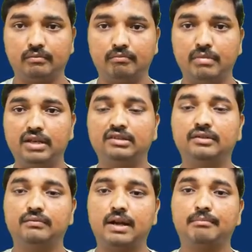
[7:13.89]
means
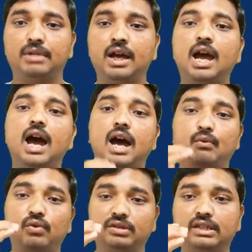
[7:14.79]
from
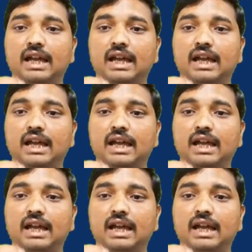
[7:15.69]
what is the